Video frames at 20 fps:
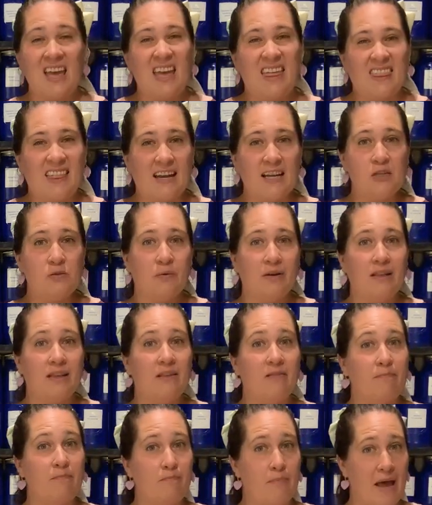That is one of the
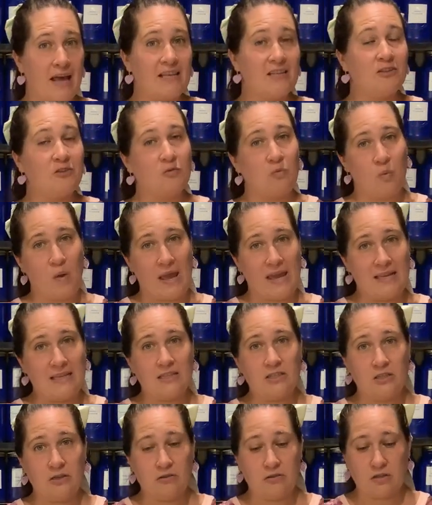best ways
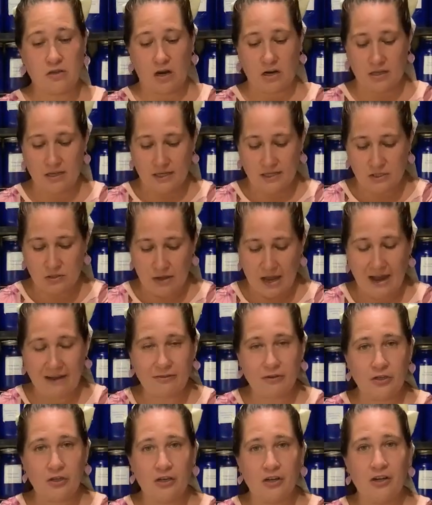to use garlic. So
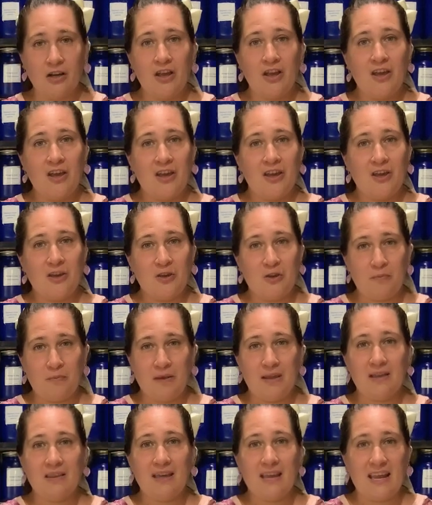after you
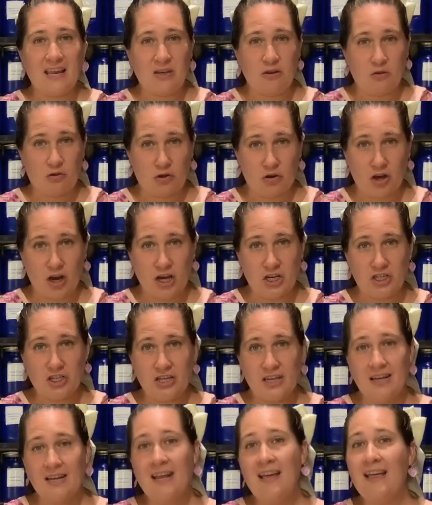peel it and you crush
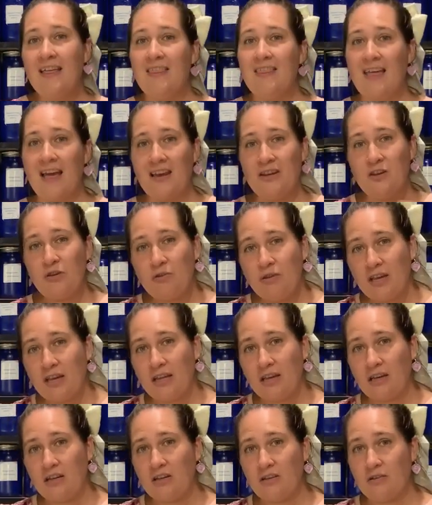it, then you
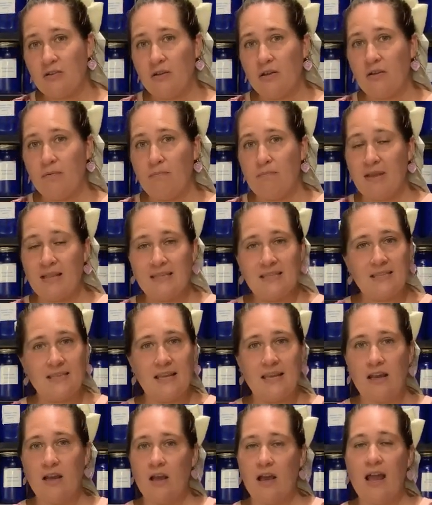can mince
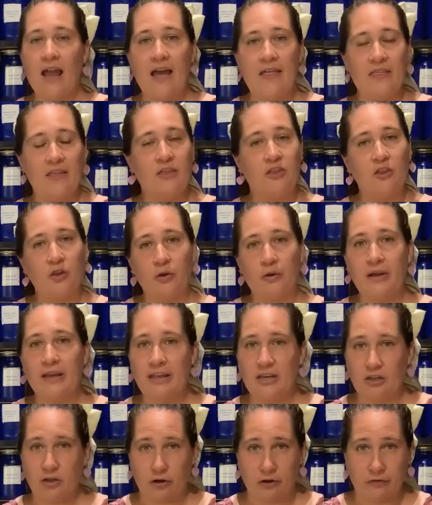it and then throw it
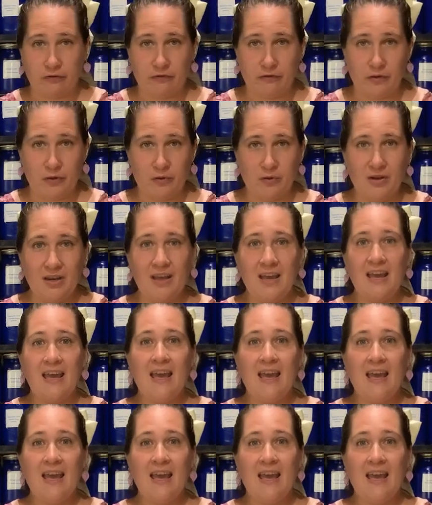in your food.